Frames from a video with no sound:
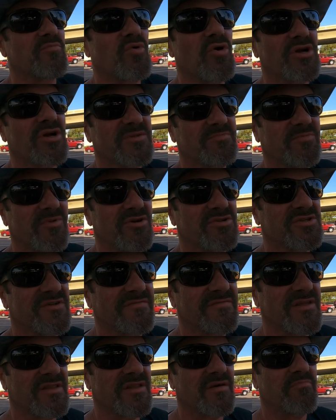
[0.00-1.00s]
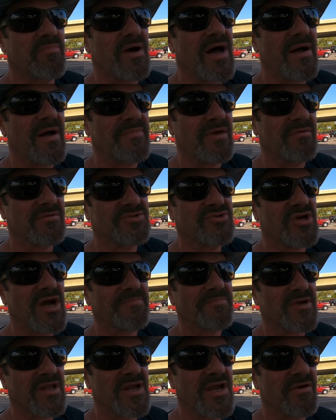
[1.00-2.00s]
more explosive than the bomb that was
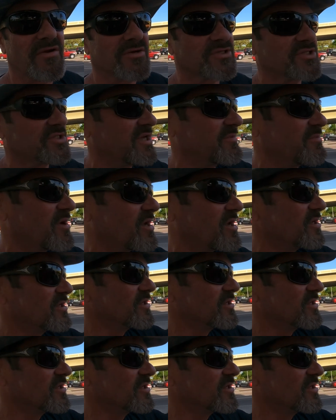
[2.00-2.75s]
dropped on Hiroshima.